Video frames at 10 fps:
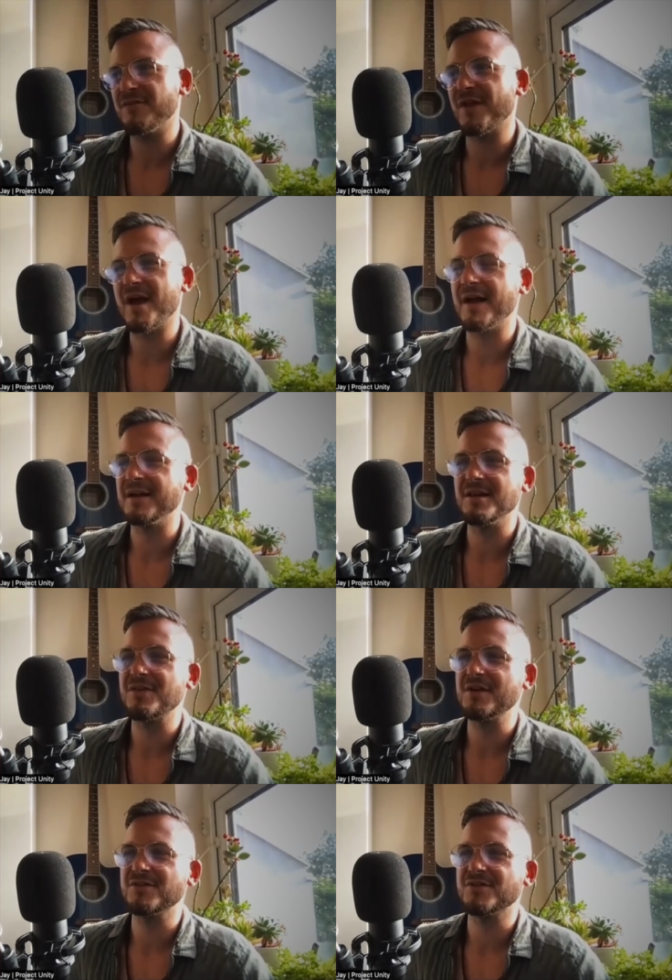If they had
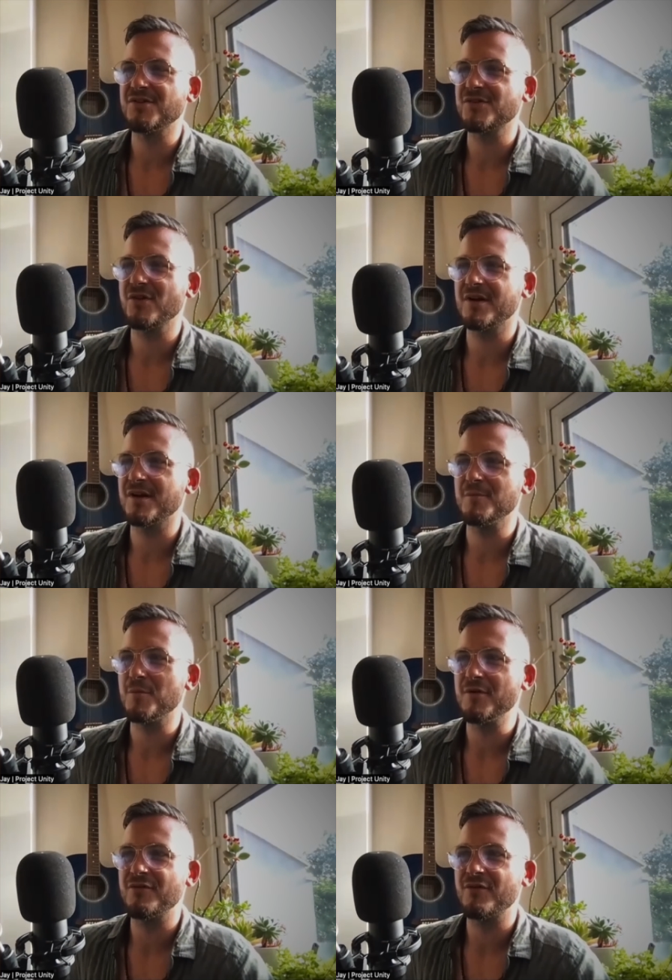anything to discredit him
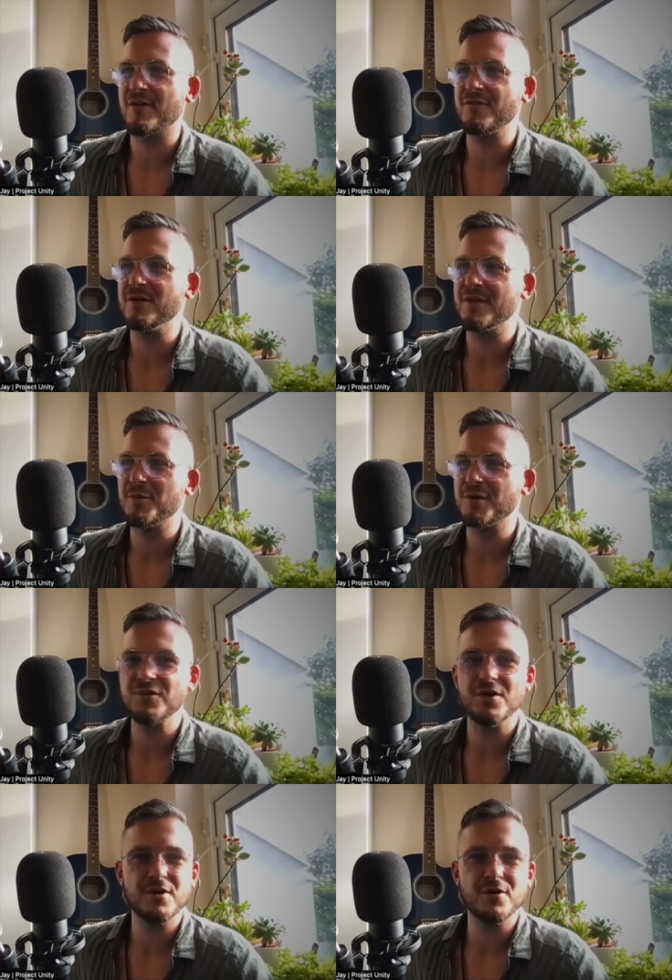with, I feel they would
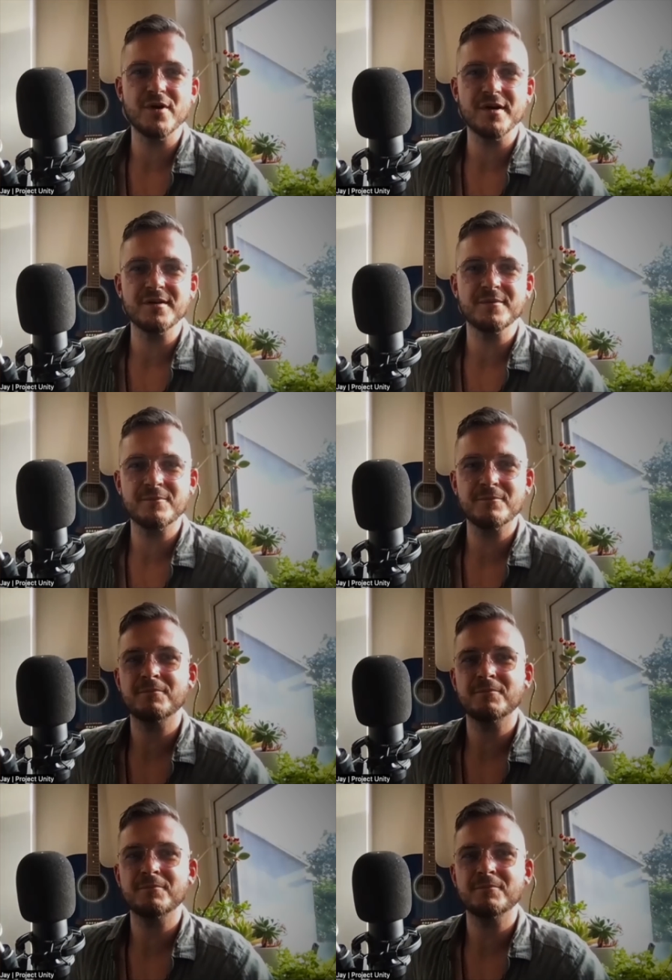have done it already.